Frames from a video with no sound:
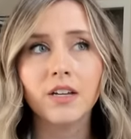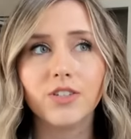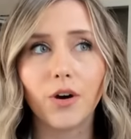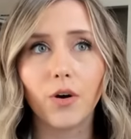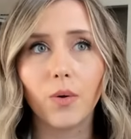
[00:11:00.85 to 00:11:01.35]

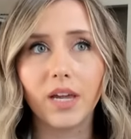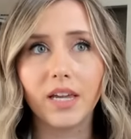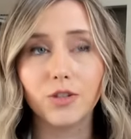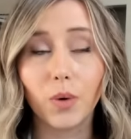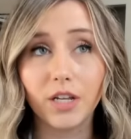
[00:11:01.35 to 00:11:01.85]
So
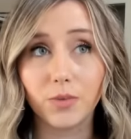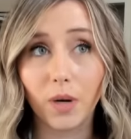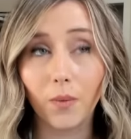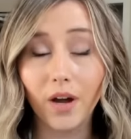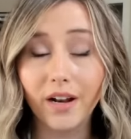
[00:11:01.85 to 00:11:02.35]
in
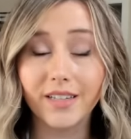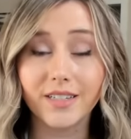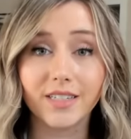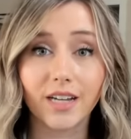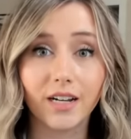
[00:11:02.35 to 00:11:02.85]
2021, I
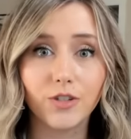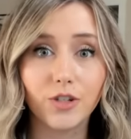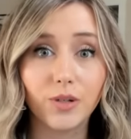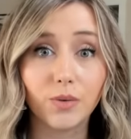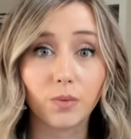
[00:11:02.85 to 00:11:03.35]
decided
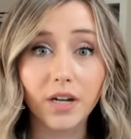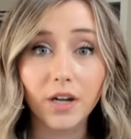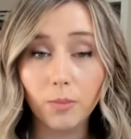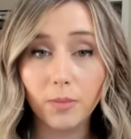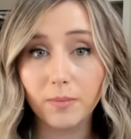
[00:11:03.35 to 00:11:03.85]
to
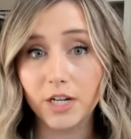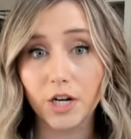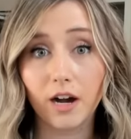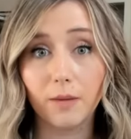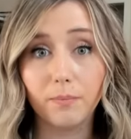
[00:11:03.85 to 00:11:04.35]
reopen my
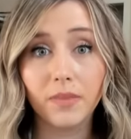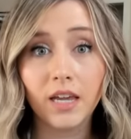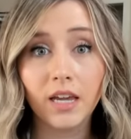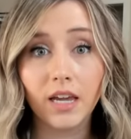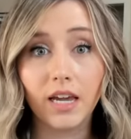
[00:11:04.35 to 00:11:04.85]
shop
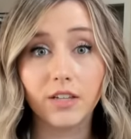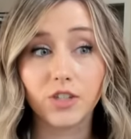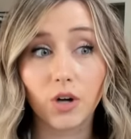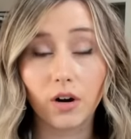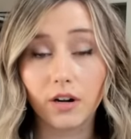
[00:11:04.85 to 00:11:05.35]
and
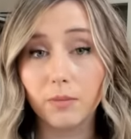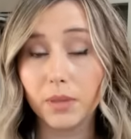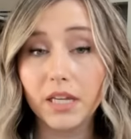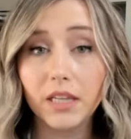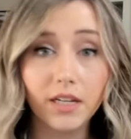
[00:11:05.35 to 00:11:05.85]
start
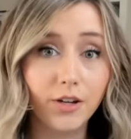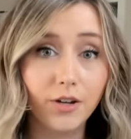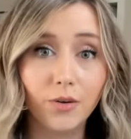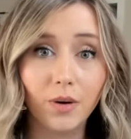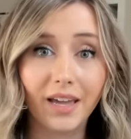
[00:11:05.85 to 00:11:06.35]
completely
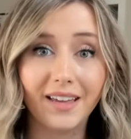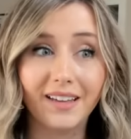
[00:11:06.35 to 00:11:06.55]
new,